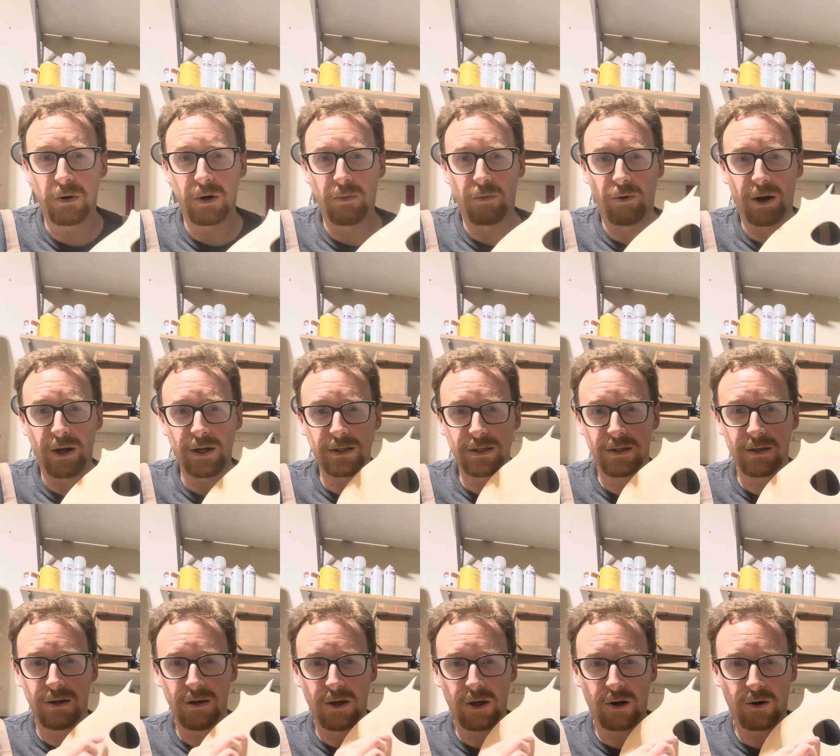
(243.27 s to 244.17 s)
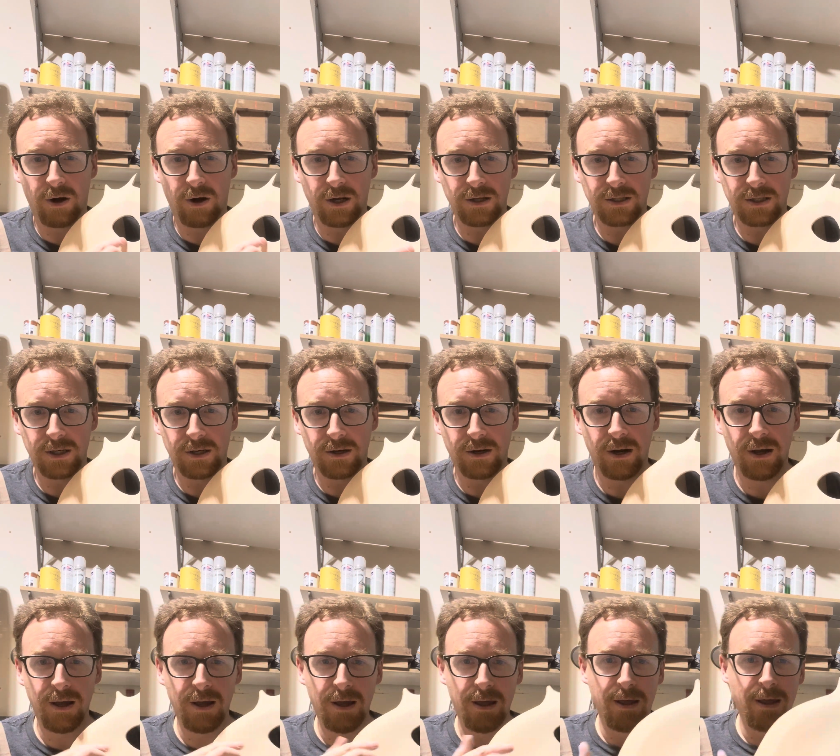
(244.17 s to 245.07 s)
a brace across here,
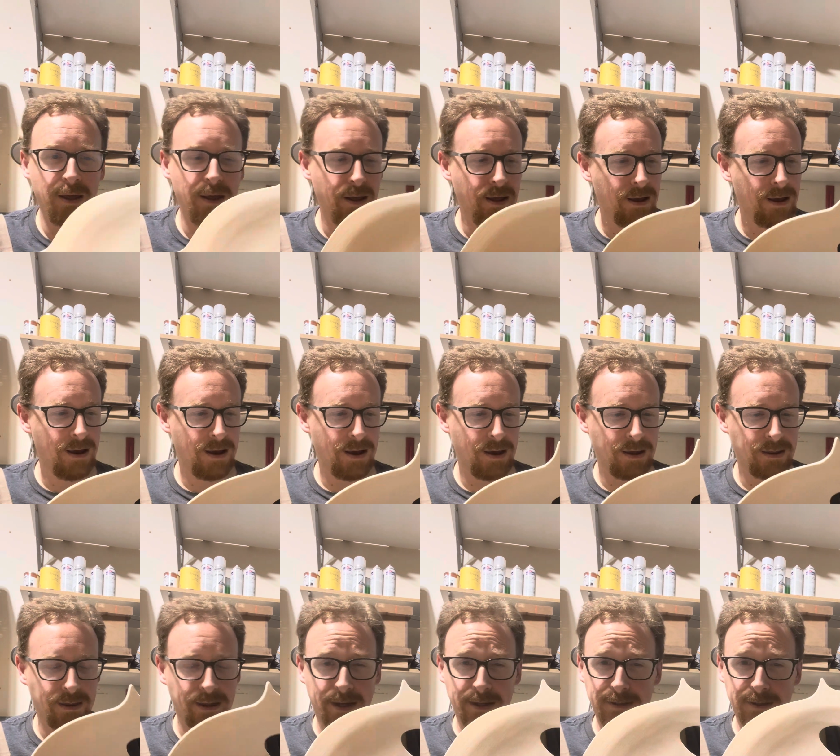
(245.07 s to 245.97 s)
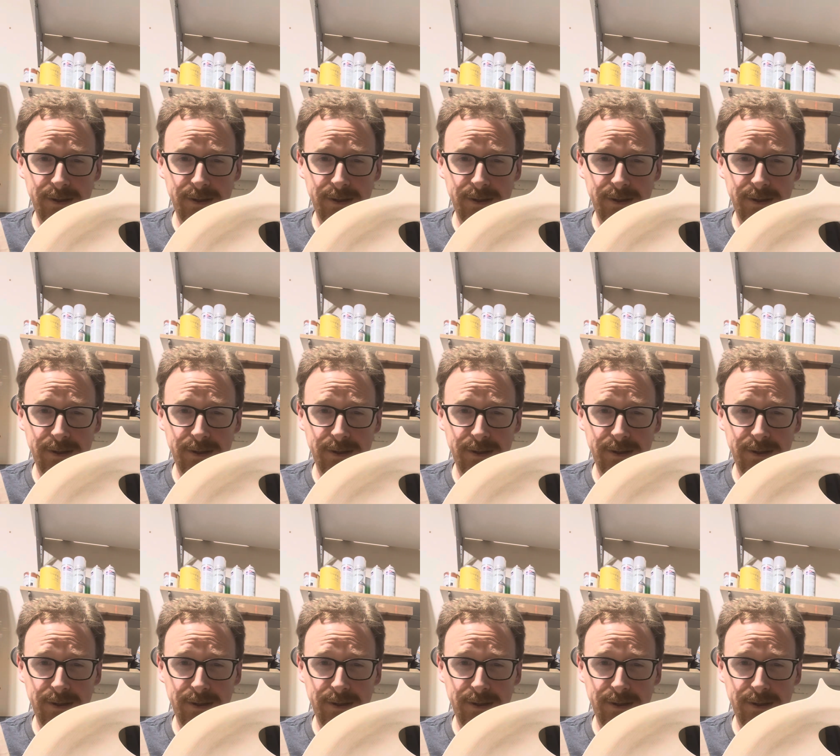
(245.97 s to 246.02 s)
and that's